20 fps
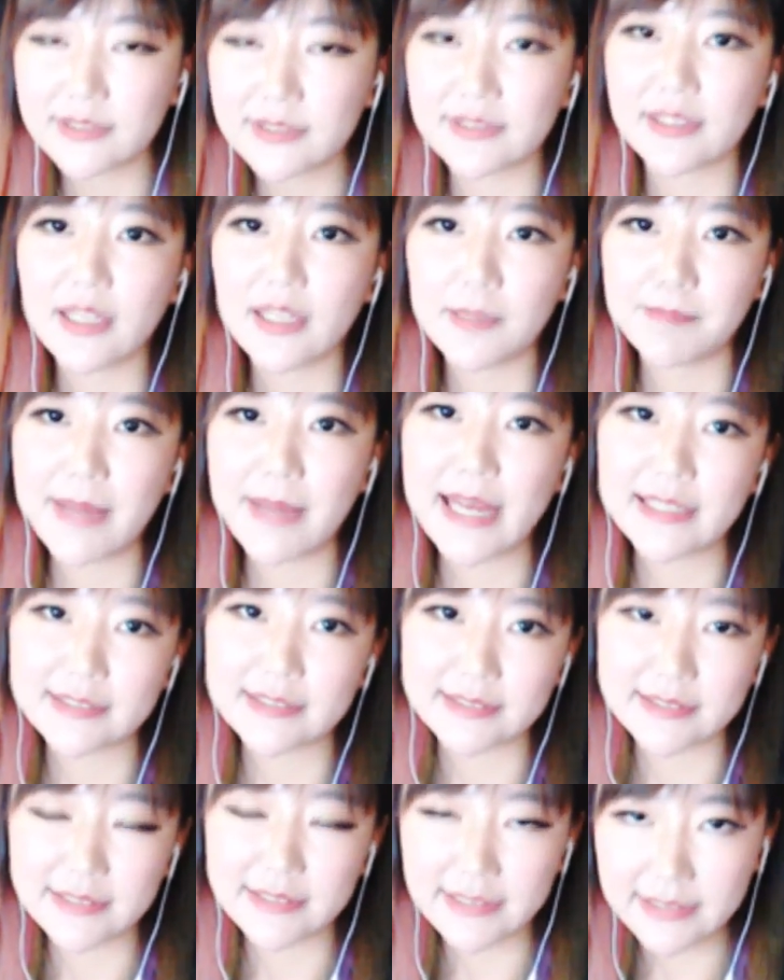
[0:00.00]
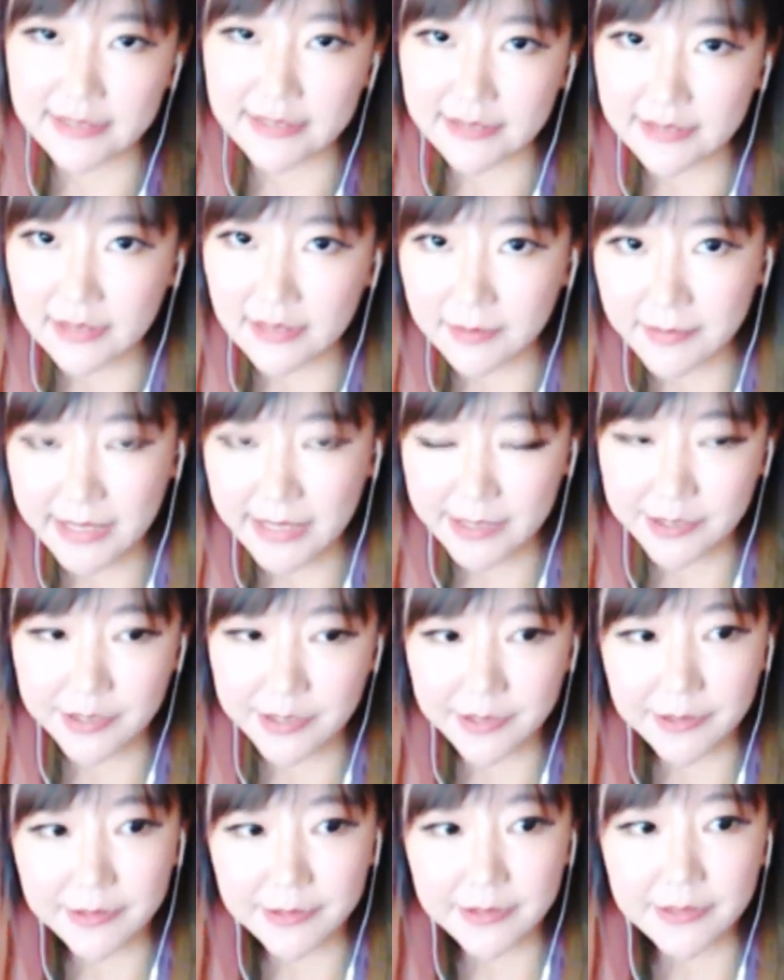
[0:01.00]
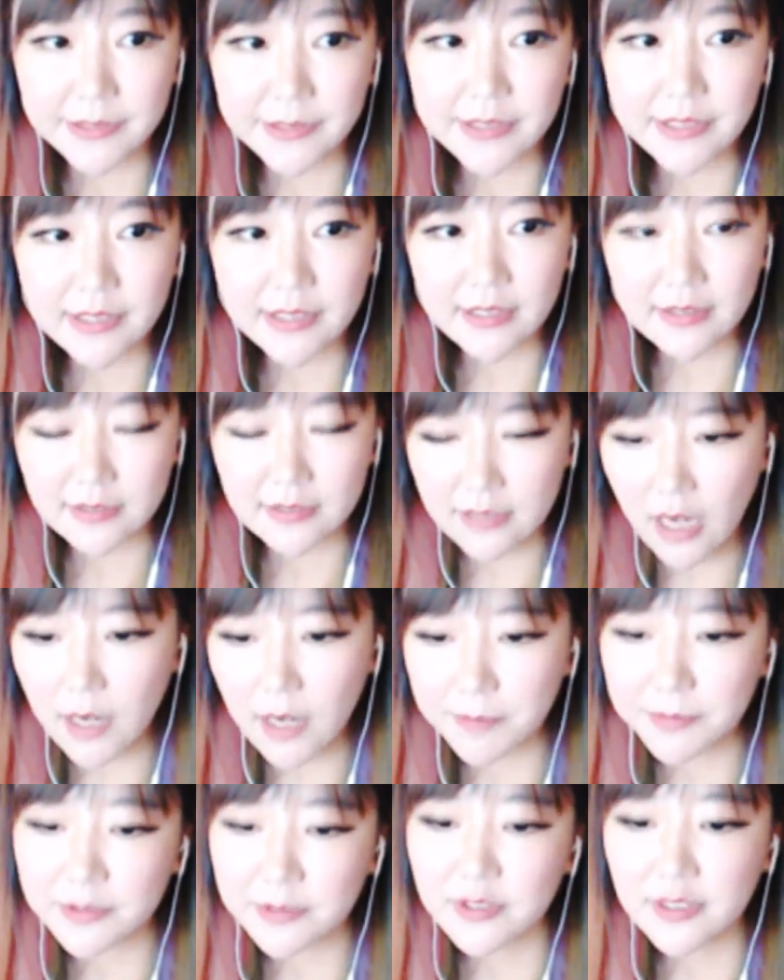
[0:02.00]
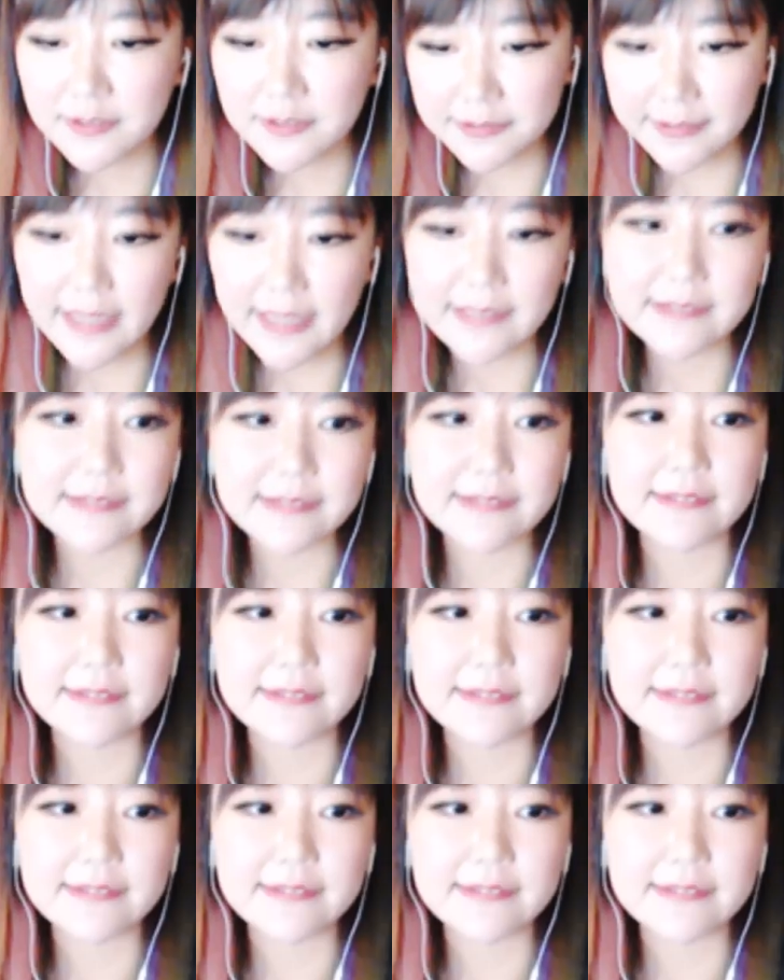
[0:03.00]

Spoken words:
PAX East major, top 5,